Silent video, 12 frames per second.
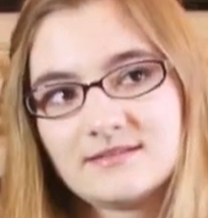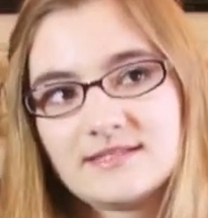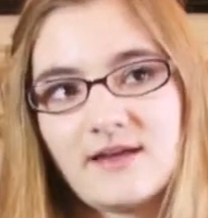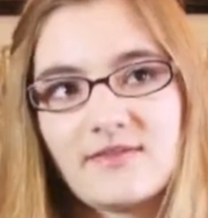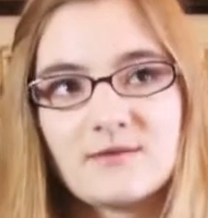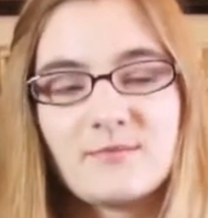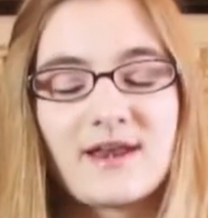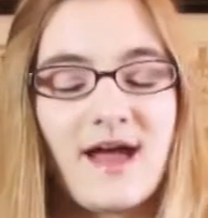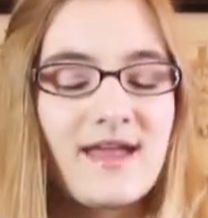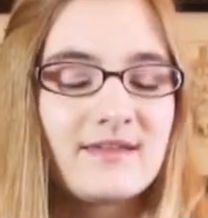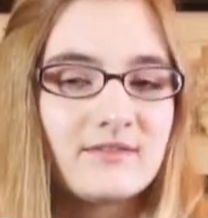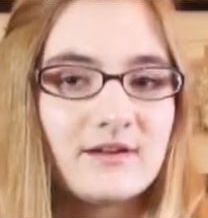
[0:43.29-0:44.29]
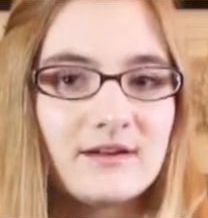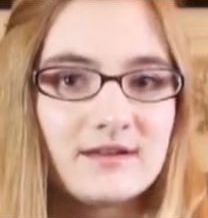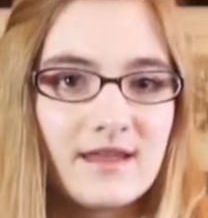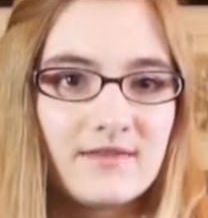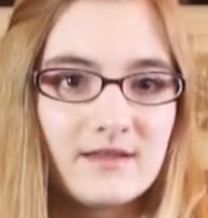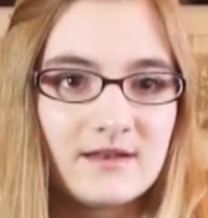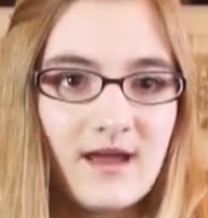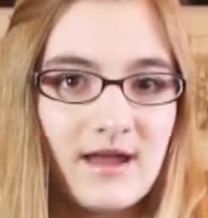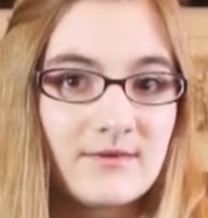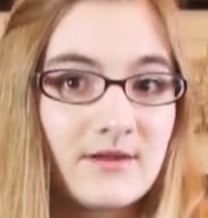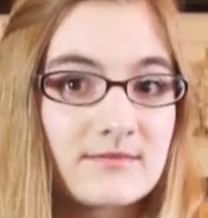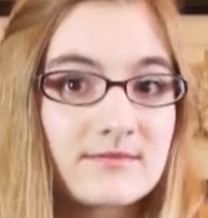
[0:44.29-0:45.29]
tell them what I had learned, and then
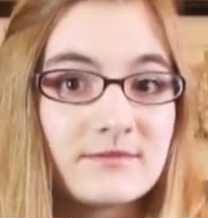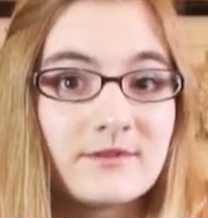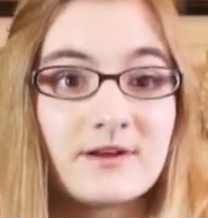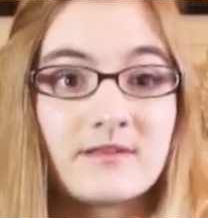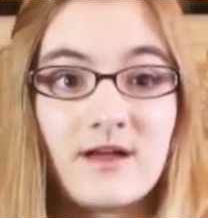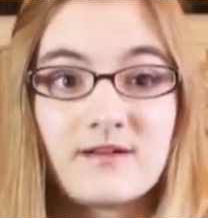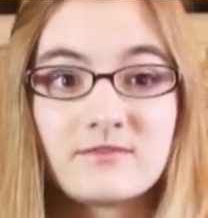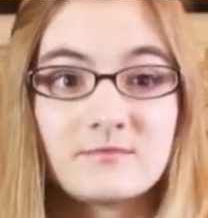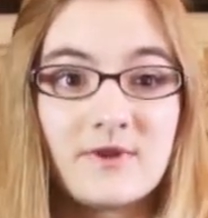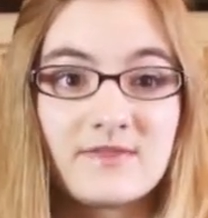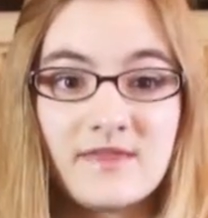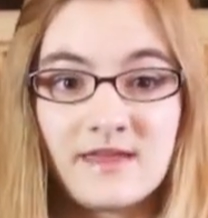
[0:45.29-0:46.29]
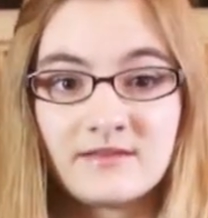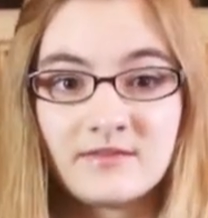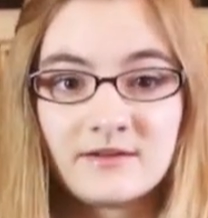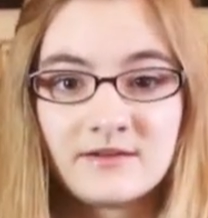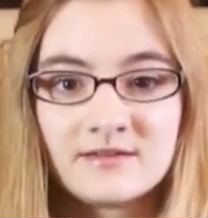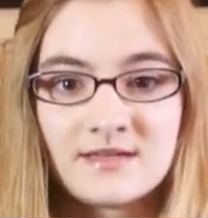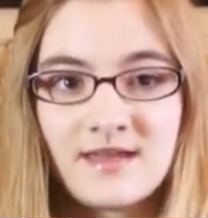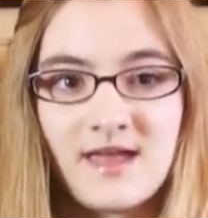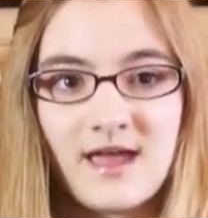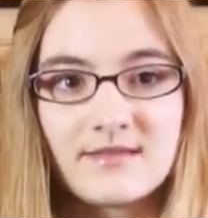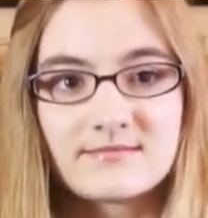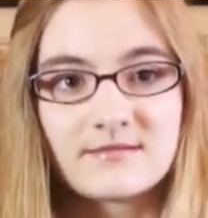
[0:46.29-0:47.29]
I would also learn a lot from what they had learned.
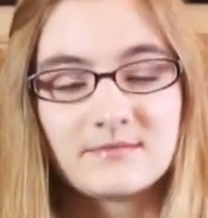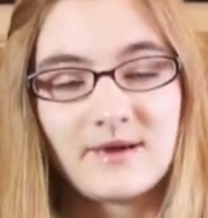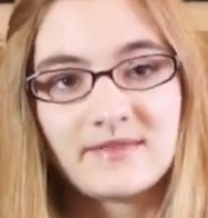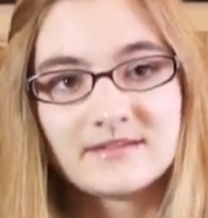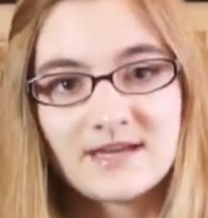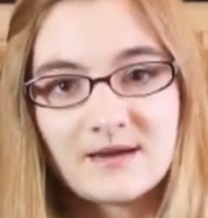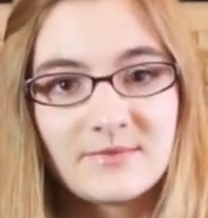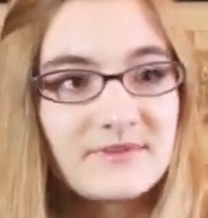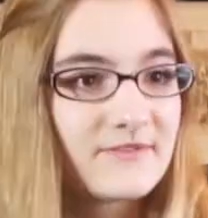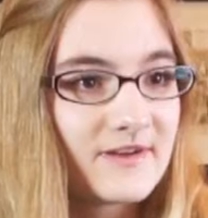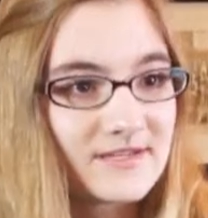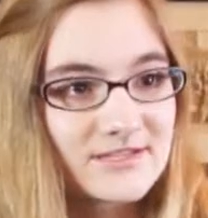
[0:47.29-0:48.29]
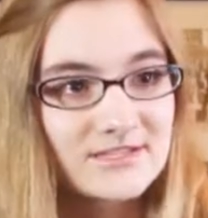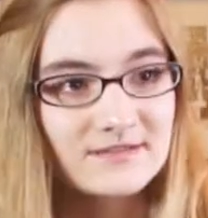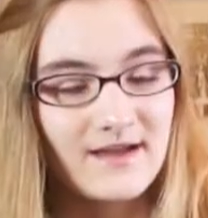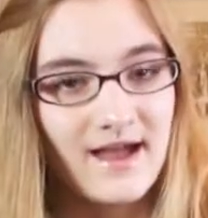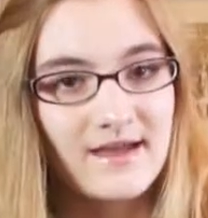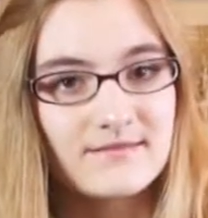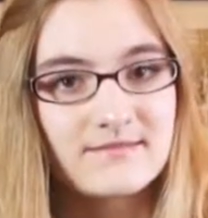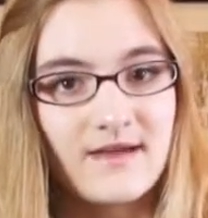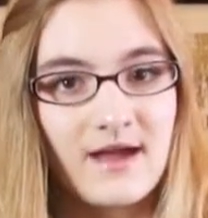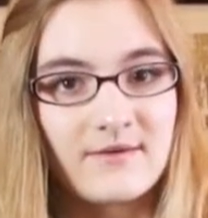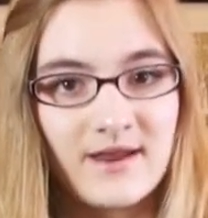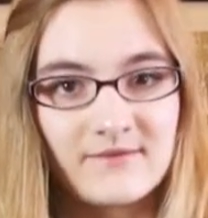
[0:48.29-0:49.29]
And so by the time we finished class,
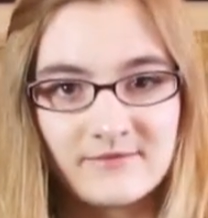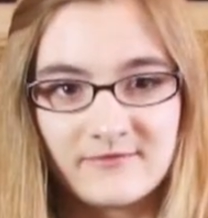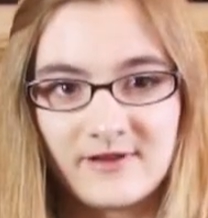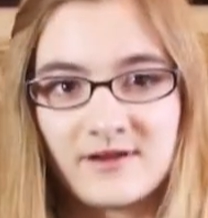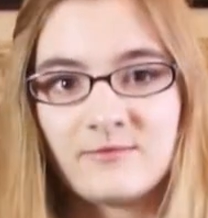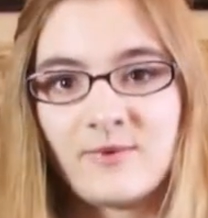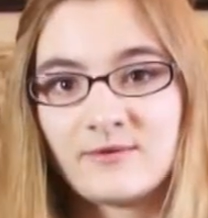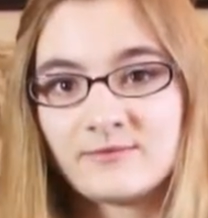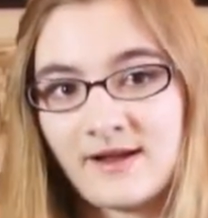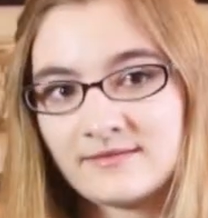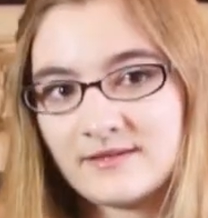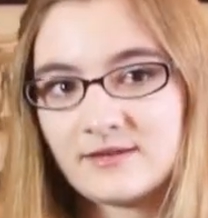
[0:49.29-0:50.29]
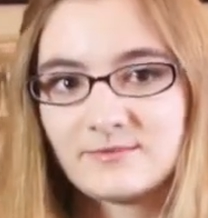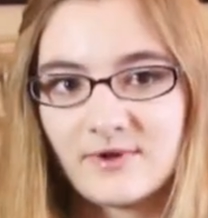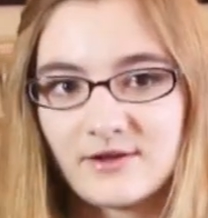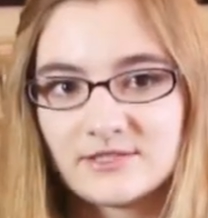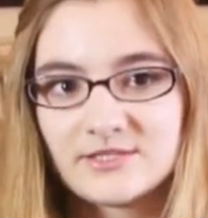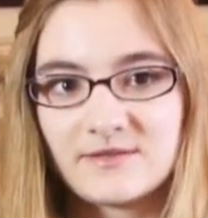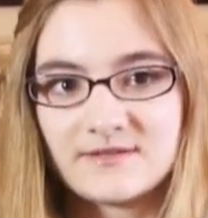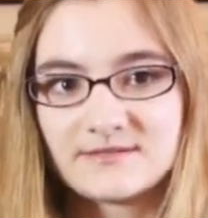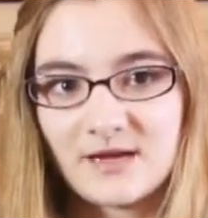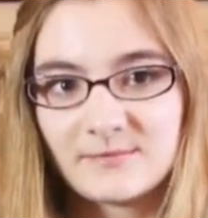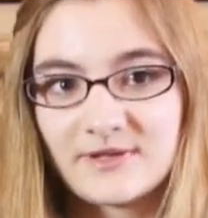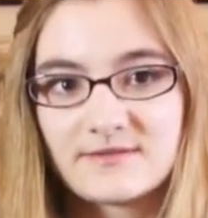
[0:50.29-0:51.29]
I would have a very well-rounded approach to the
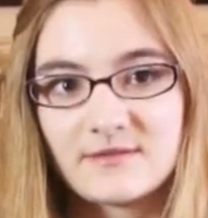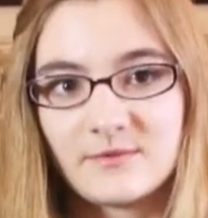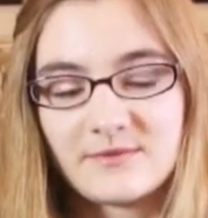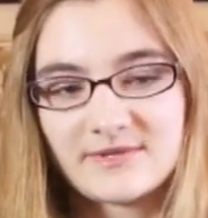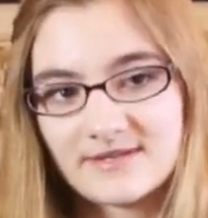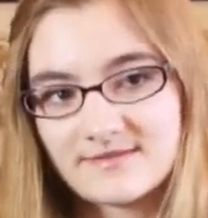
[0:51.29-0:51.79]
topics that we were